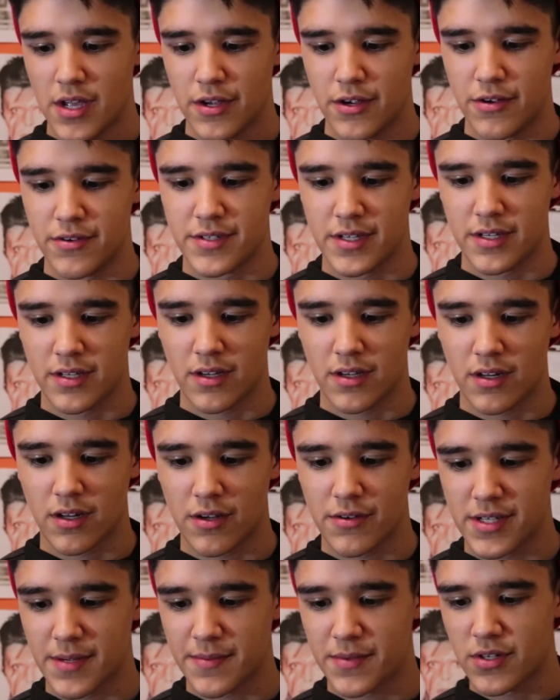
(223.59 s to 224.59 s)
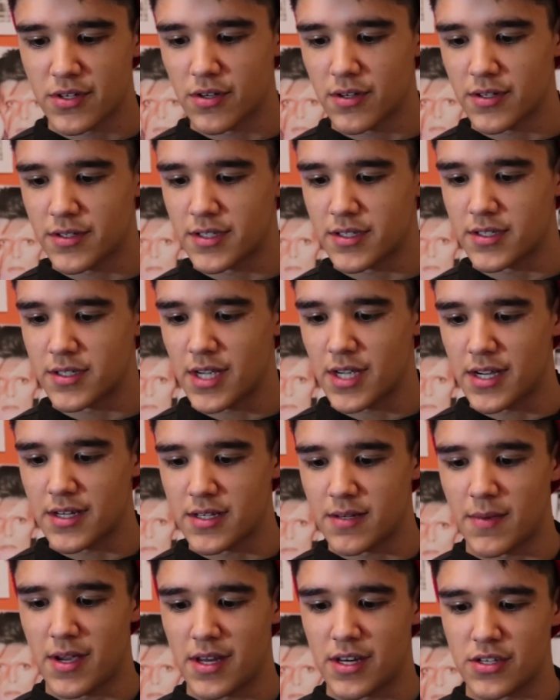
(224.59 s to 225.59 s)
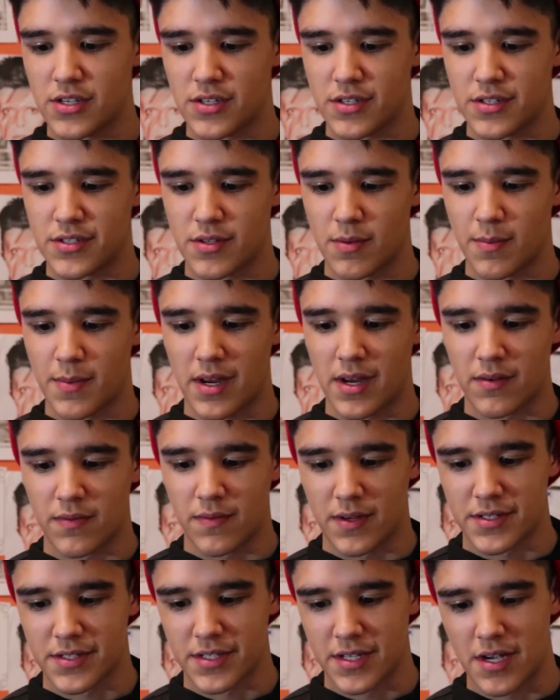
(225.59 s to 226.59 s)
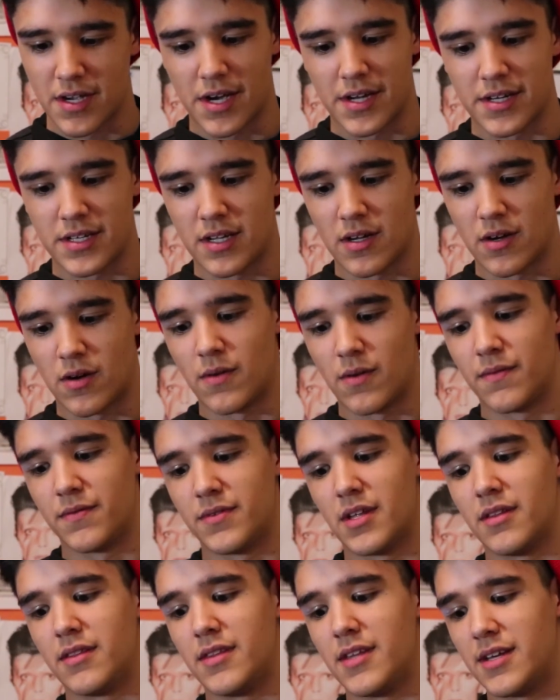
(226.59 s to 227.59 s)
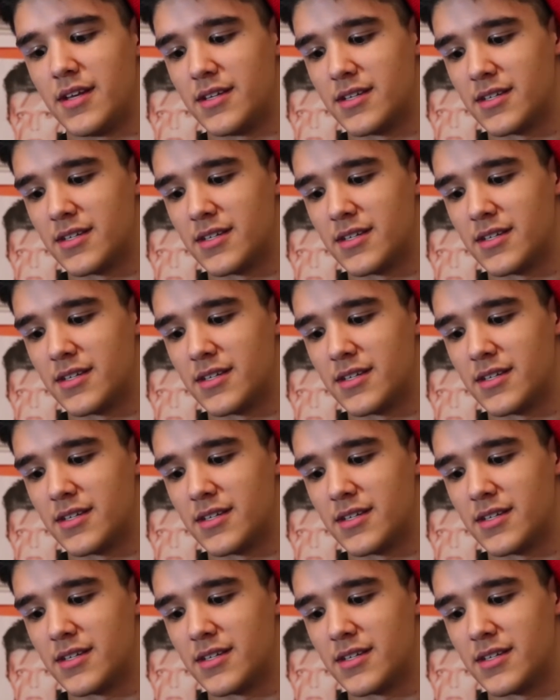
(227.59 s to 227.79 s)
Using close-up shots, Dayton manages to manifest the idea of the